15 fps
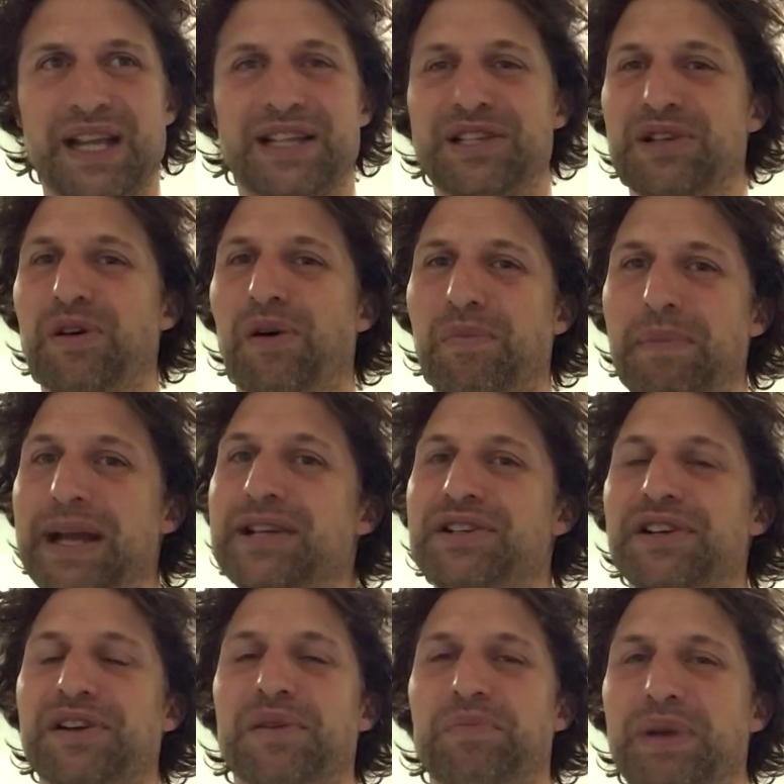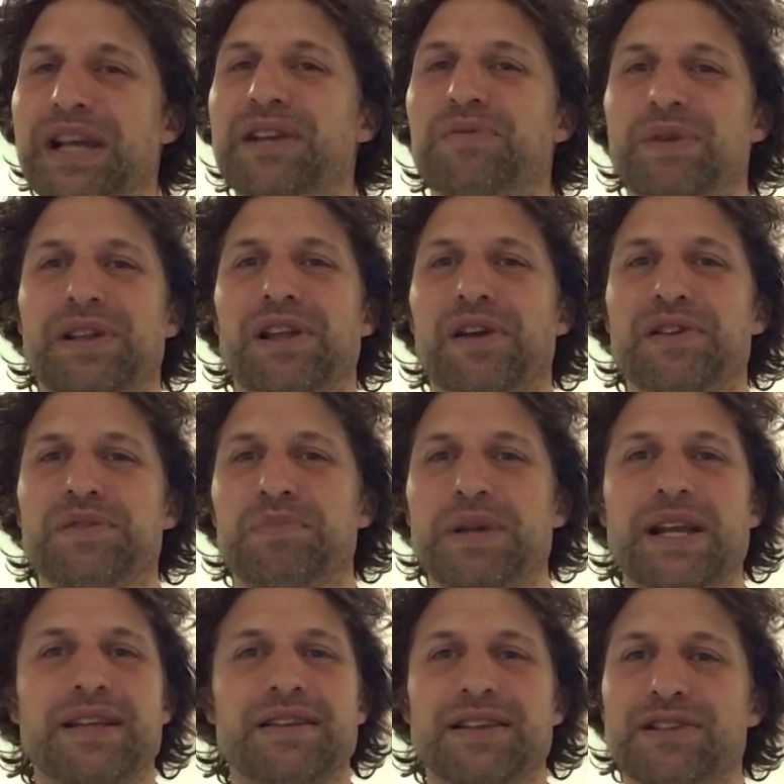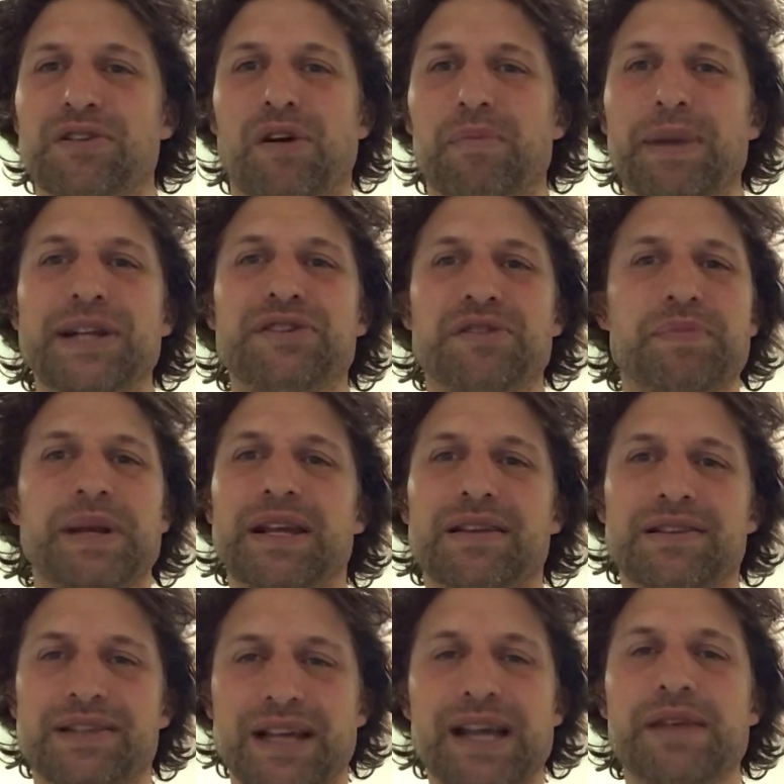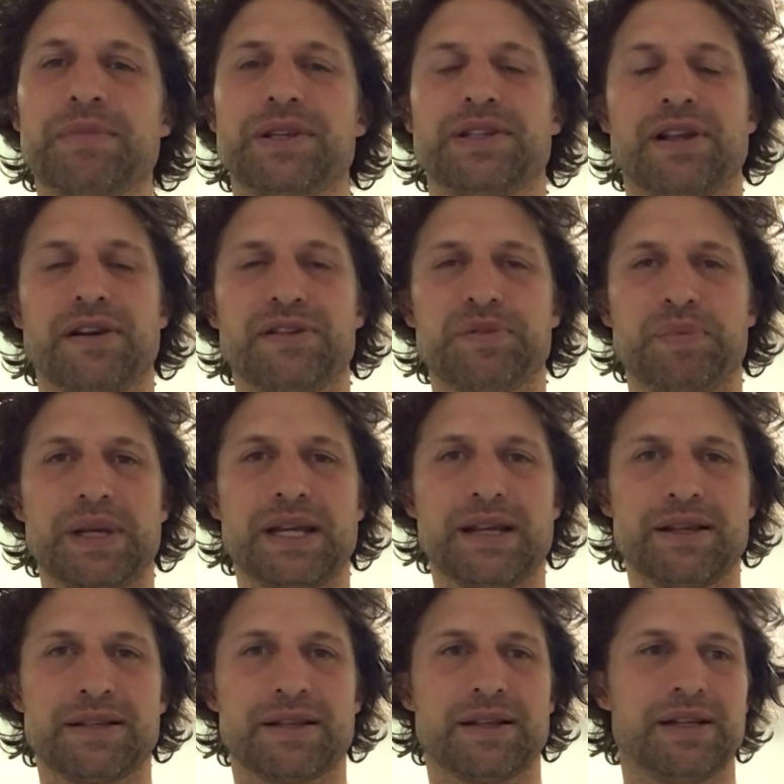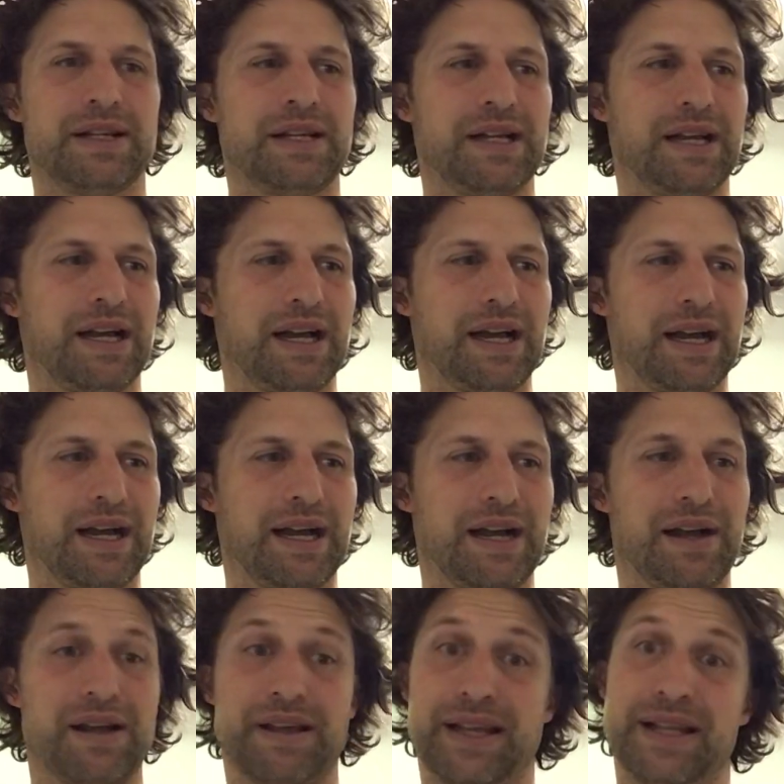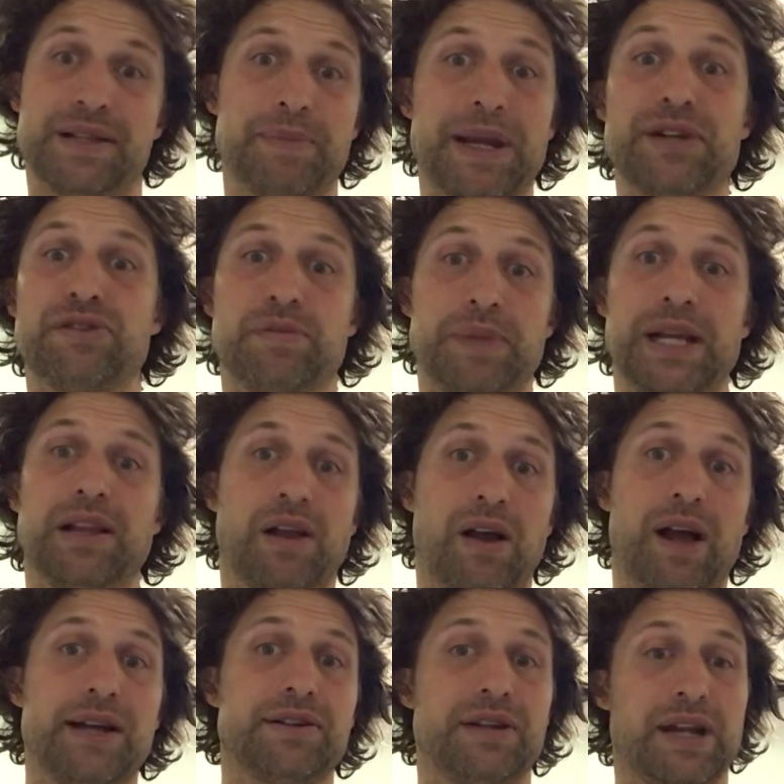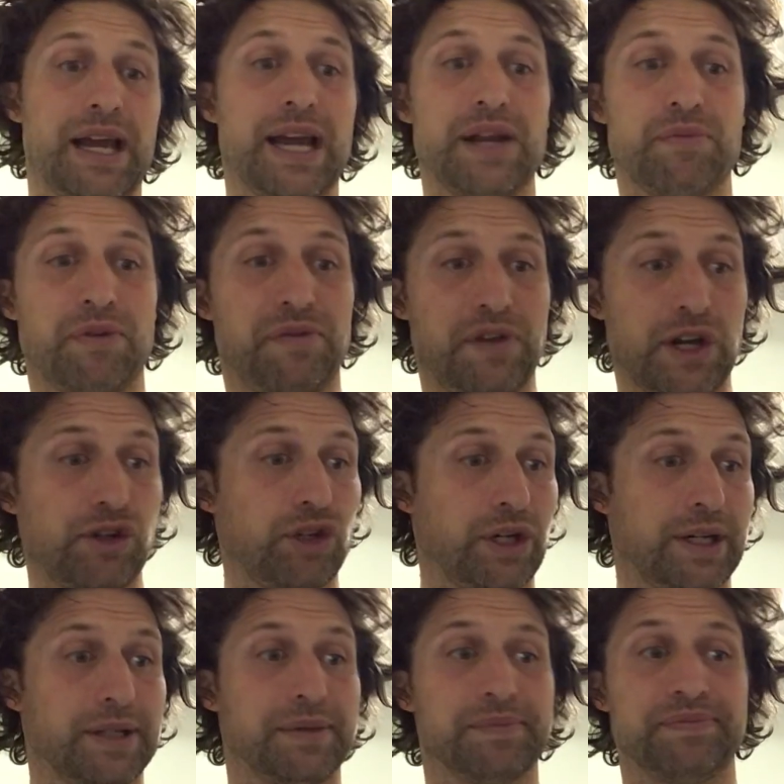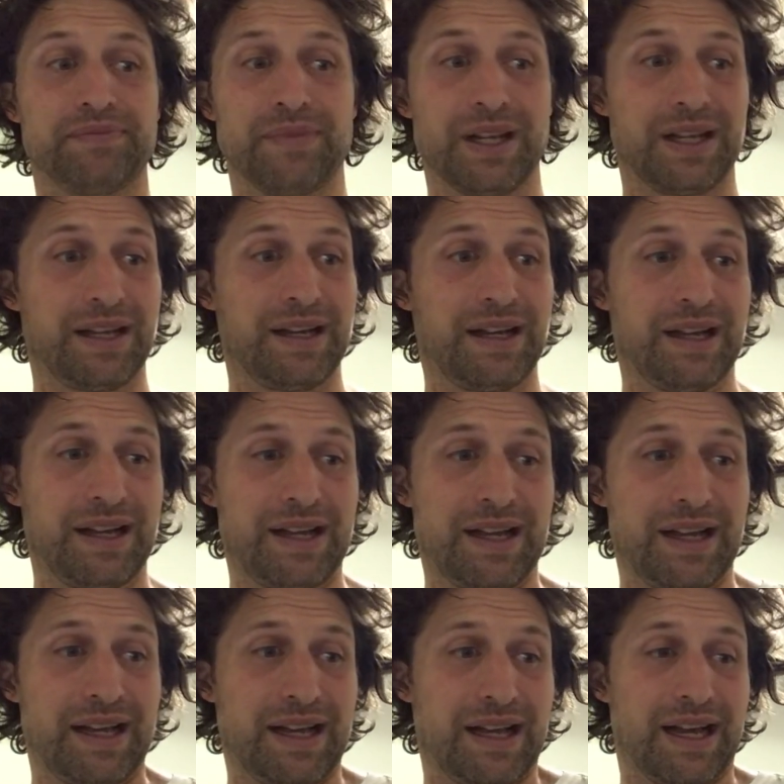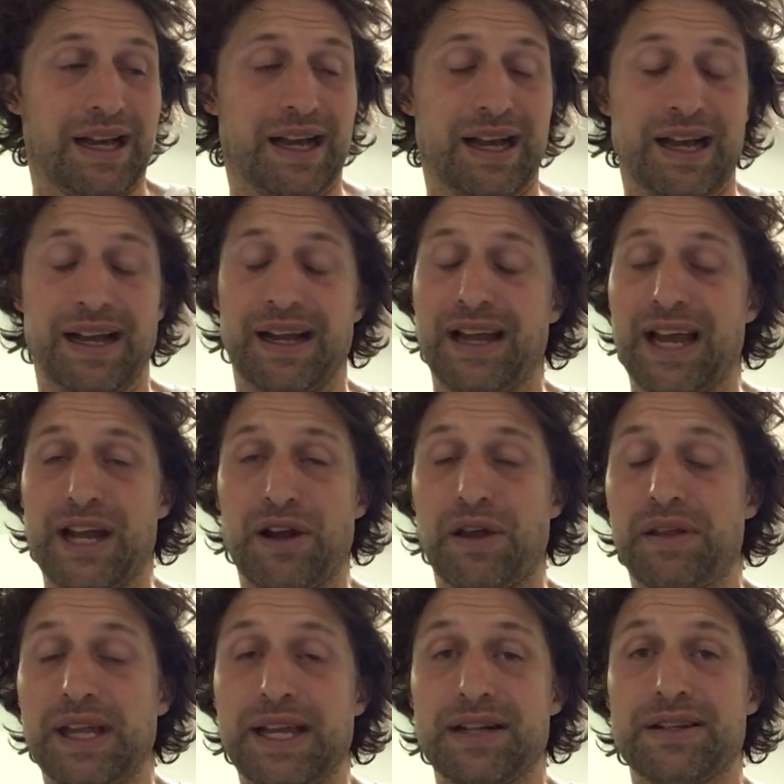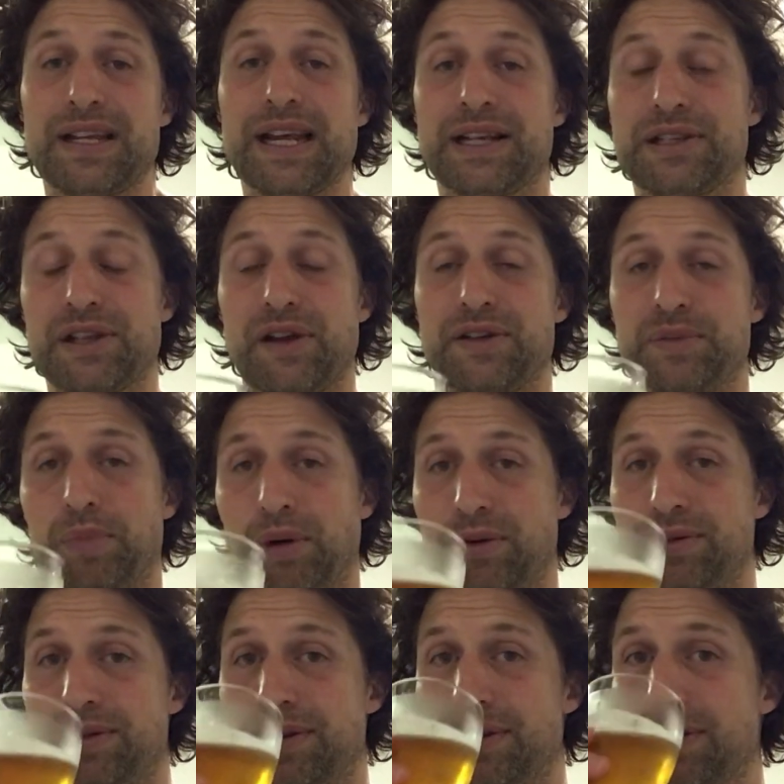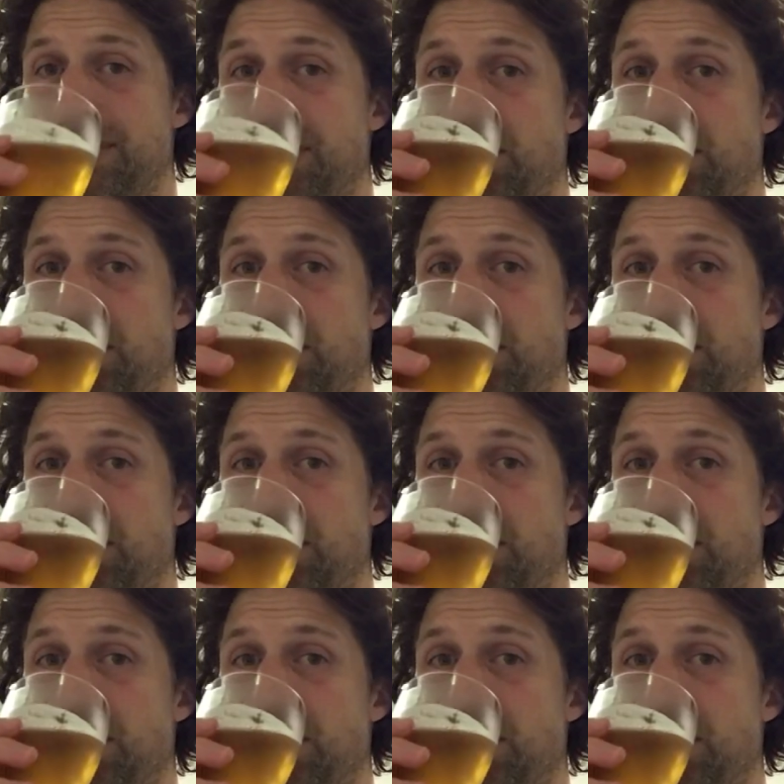not meant to compete with those beers. It's not meant to be the same as those beers. It's meant to be light and refreshing. And I think it ticks those boxes.